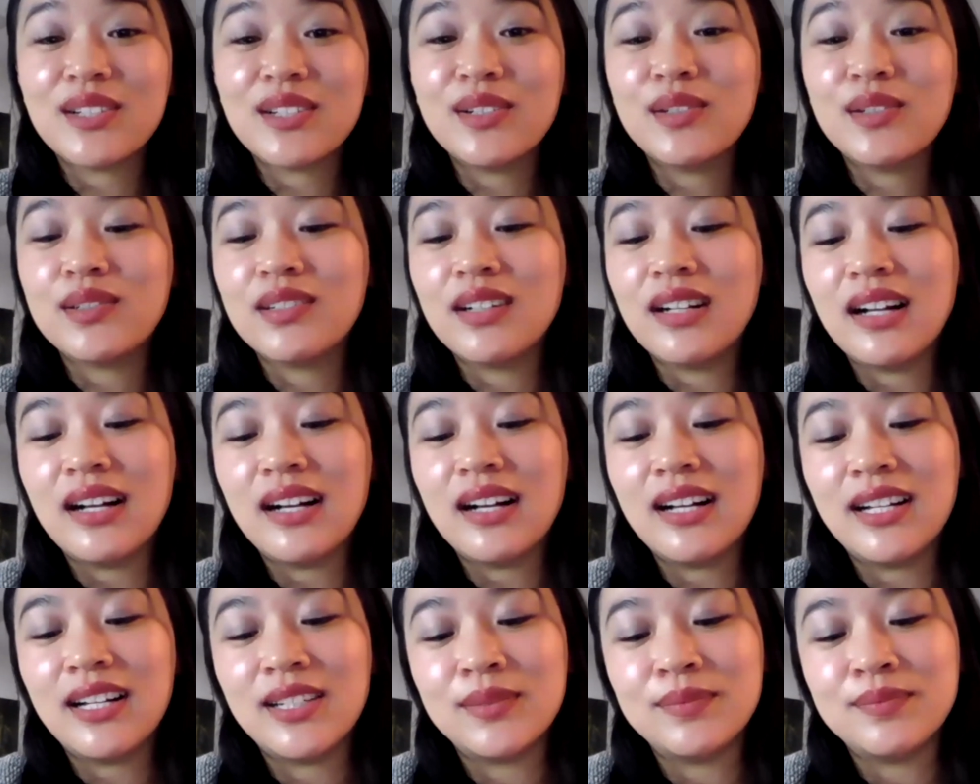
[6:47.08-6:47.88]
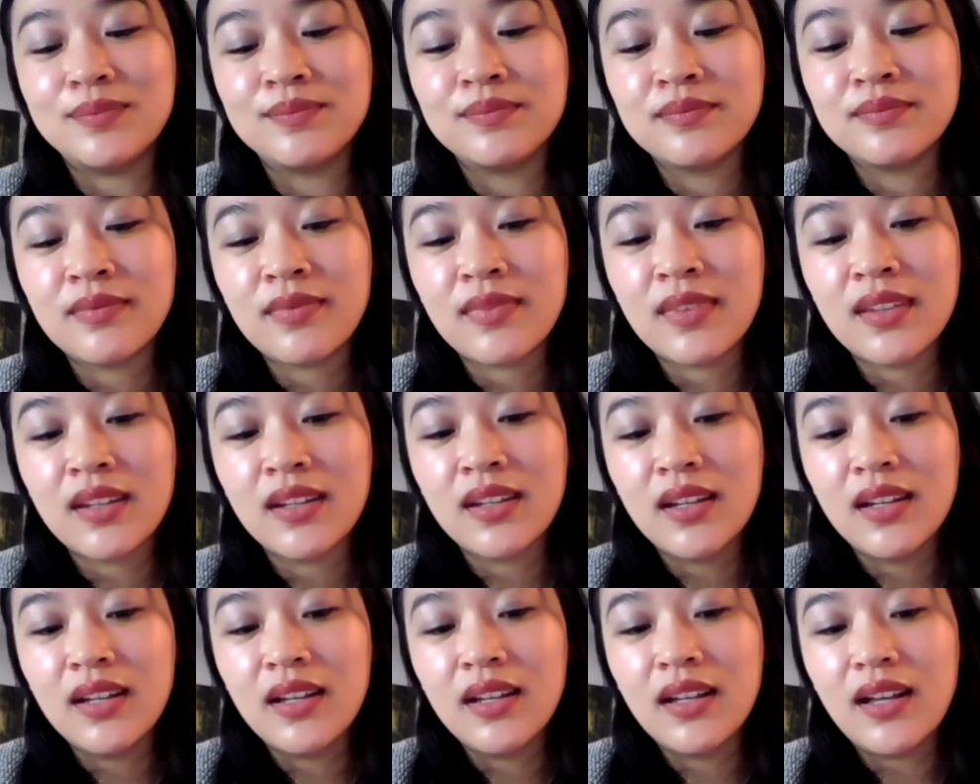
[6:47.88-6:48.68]
So
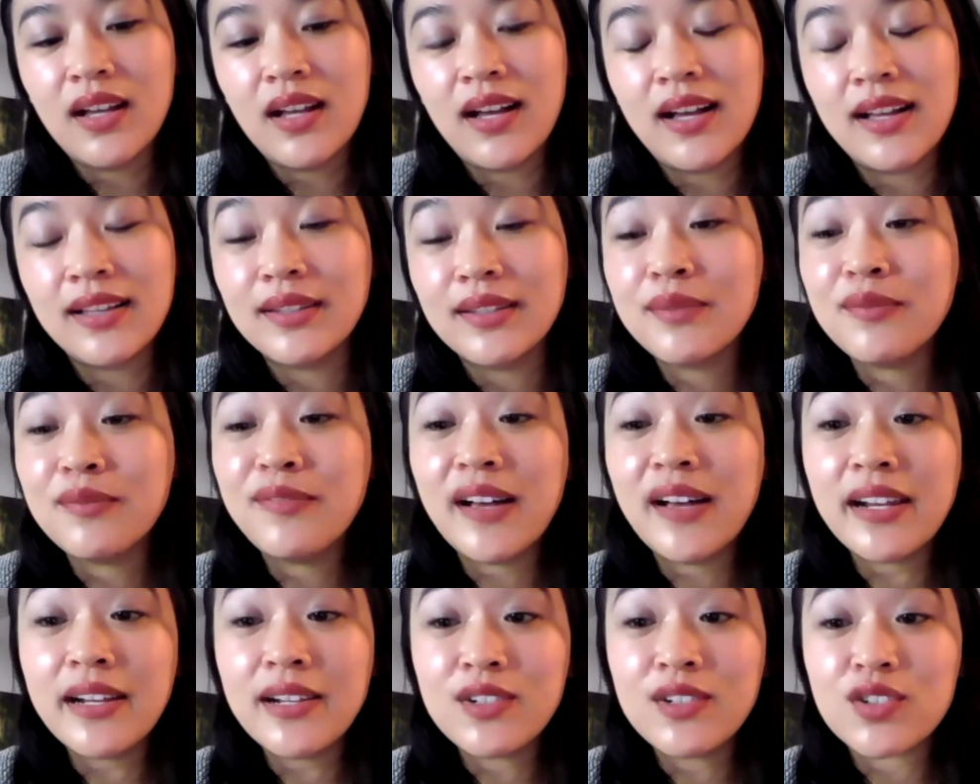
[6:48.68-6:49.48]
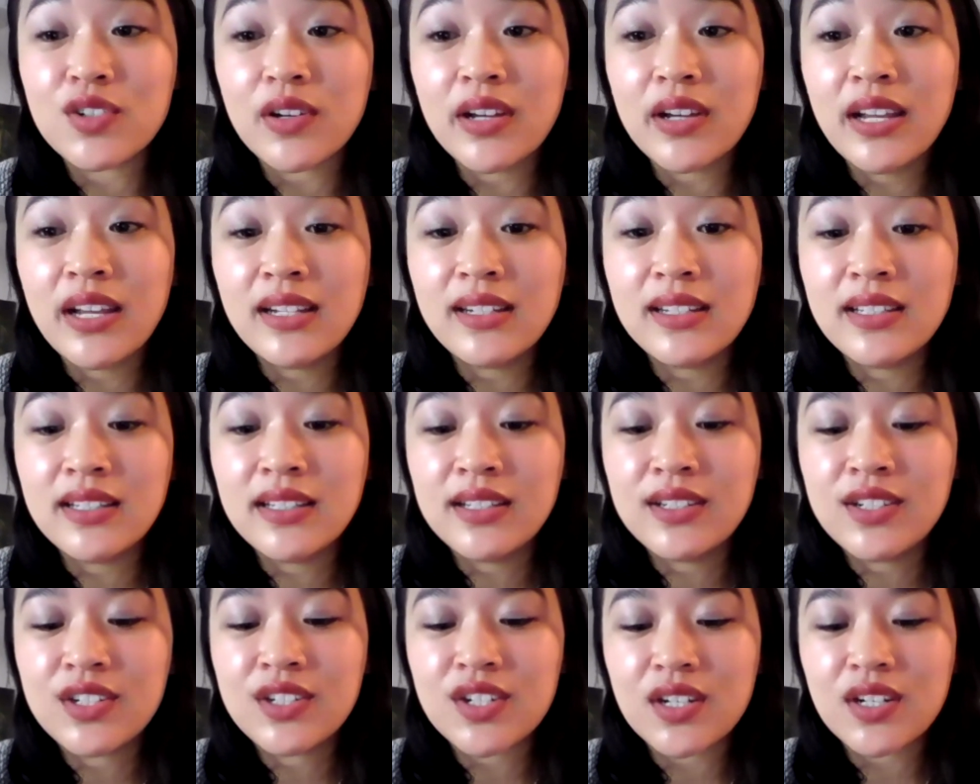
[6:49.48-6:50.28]
lymphatic
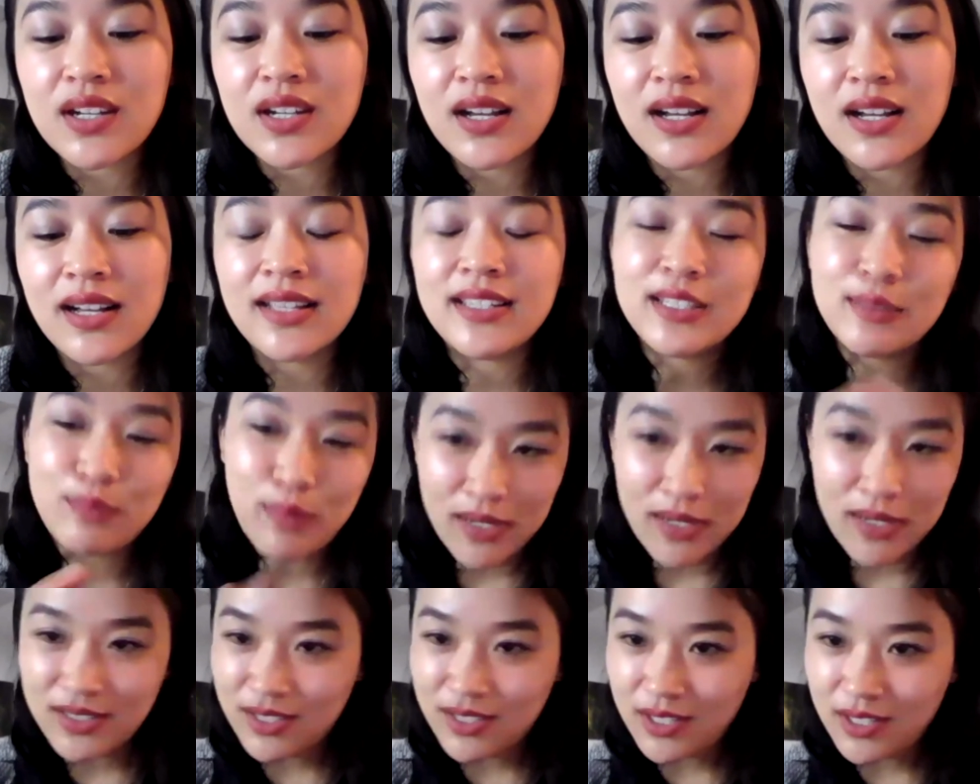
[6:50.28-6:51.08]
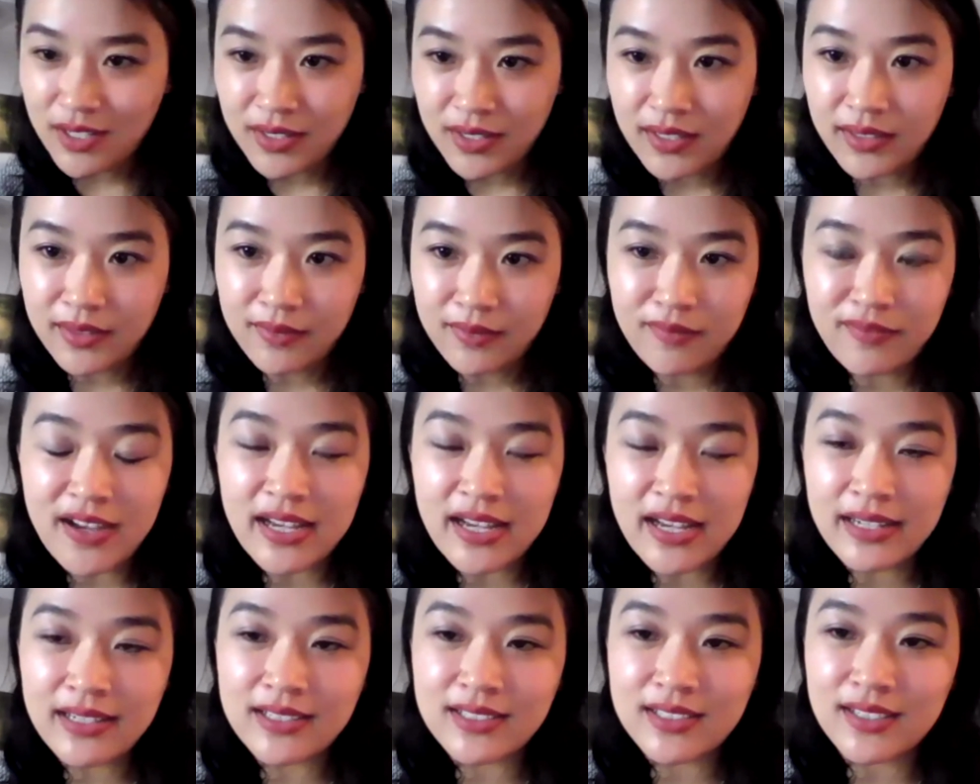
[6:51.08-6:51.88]
drainage is based on the
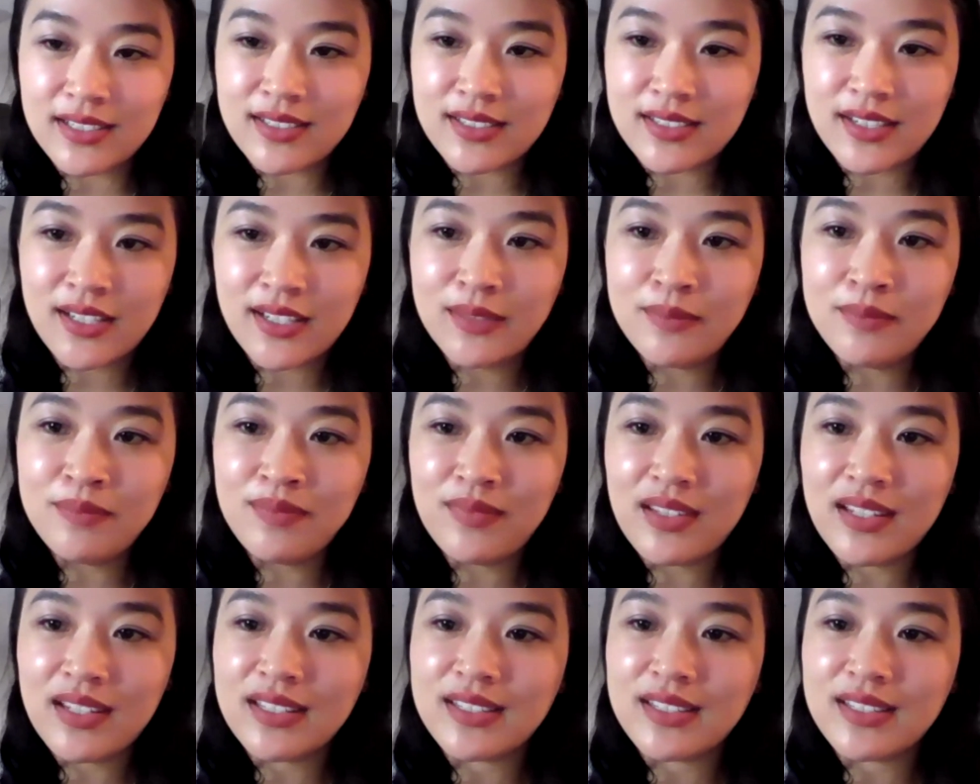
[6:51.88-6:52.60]
lymphatic system.